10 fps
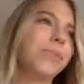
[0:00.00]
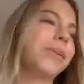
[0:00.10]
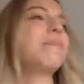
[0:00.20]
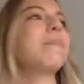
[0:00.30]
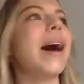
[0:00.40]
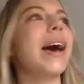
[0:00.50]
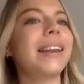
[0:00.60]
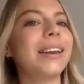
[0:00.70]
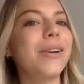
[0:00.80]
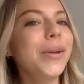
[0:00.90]
to it. But
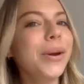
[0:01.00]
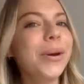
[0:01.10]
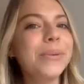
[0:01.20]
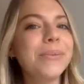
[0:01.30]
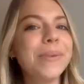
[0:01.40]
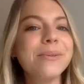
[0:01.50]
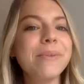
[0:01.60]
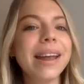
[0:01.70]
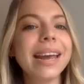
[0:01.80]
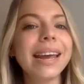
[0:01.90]
no, no, we
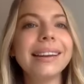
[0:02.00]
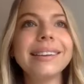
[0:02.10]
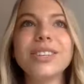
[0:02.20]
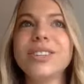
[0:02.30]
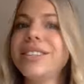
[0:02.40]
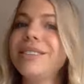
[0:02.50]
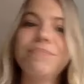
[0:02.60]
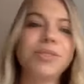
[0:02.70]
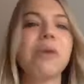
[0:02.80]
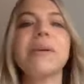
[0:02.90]
all went in just
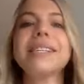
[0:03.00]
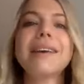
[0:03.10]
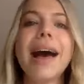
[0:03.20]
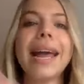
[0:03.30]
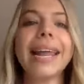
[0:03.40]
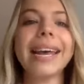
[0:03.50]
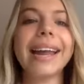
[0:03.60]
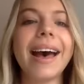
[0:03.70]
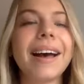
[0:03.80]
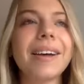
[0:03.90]
so excited.
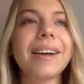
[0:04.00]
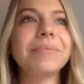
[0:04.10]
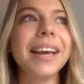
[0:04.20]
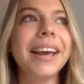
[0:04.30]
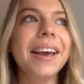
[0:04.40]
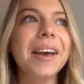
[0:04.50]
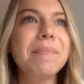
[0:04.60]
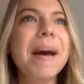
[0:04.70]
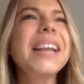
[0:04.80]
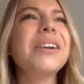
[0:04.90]
Um,
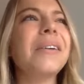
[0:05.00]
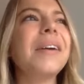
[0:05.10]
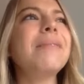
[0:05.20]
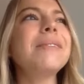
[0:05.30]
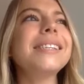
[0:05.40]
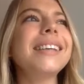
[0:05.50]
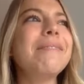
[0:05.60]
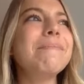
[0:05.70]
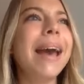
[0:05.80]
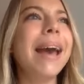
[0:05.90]
but you know, it was
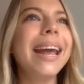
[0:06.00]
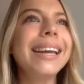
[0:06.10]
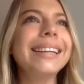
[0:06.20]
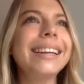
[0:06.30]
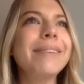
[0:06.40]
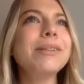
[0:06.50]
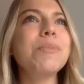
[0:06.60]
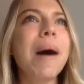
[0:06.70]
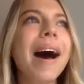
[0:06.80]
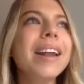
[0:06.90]
it made it it was
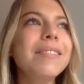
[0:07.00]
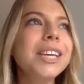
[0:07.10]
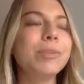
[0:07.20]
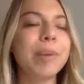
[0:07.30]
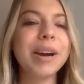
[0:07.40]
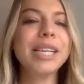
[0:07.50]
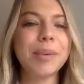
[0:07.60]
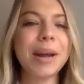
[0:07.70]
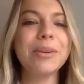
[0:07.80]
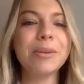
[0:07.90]
part of the experience
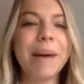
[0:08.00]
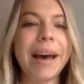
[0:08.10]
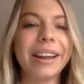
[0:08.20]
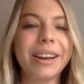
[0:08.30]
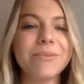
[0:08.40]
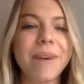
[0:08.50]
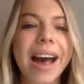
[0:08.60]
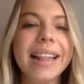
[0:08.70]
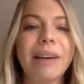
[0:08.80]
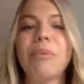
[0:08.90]
when I look back on it,
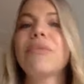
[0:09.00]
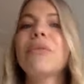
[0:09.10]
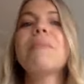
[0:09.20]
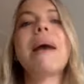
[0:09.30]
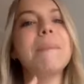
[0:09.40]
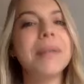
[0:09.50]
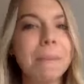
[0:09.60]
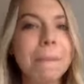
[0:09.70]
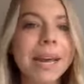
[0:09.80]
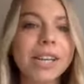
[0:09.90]
right? Like we remember
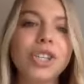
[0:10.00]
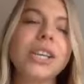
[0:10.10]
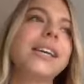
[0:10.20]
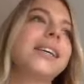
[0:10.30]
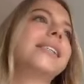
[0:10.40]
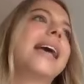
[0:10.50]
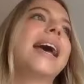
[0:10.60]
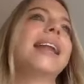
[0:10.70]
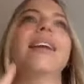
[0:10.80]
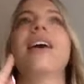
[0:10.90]
the midges
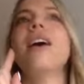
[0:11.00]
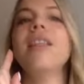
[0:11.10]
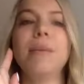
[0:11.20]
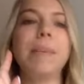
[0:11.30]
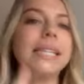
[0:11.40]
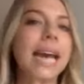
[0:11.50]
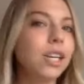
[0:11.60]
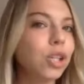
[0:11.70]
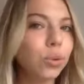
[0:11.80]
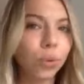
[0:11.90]
and the
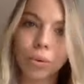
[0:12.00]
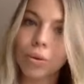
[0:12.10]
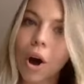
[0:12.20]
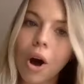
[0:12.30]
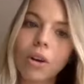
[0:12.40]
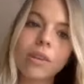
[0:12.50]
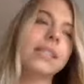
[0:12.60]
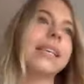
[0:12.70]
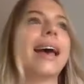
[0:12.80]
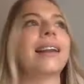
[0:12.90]
potential crocs
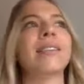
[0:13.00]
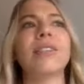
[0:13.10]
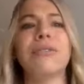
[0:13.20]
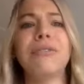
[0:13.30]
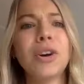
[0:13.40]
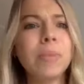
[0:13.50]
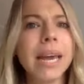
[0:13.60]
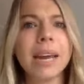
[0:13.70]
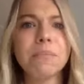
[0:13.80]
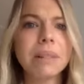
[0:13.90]
and the
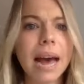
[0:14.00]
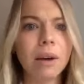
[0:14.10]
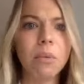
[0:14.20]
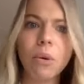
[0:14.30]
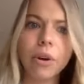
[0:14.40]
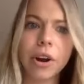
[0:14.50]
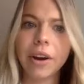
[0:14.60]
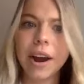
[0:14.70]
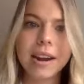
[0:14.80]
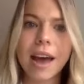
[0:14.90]
filming in Blackwater
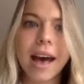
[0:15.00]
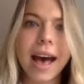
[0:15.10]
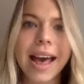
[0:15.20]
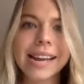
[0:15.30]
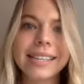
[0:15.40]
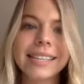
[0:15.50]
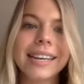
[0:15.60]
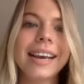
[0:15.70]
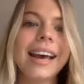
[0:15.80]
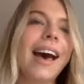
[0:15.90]
at night.
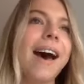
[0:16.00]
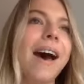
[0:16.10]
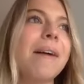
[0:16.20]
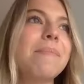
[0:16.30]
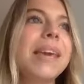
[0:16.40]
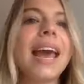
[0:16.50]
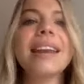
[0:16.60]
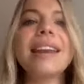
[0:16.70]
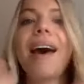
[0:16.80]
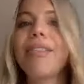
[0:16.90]
Mm. Um, yeah,
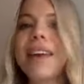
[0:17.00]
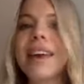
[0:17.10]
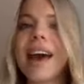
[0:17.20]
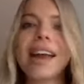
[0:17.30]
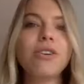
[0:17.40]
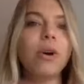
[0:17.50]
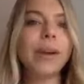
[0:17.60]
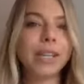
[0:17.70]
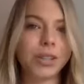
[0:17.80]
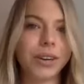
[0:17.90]
nothing, I no
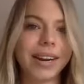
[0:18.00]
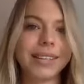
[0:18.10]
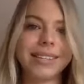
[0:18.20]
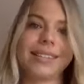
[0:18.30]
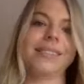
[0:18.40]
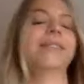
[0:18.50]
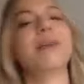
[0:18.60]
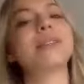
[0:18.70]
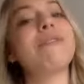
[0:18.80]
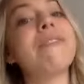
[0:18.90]
injuries. It
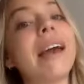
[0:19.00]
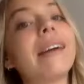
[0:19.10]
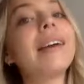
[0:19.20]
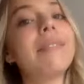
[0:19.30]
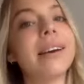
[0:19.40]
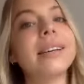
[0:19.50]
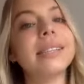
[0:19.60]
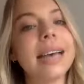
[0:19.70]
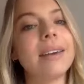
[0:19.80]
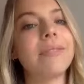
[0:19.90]
was a very, very
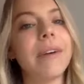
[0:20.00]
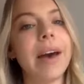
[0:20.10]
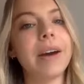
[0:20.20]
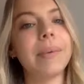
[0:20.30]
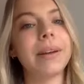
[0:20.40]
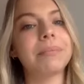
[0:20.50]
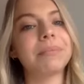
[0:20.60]
safe environment.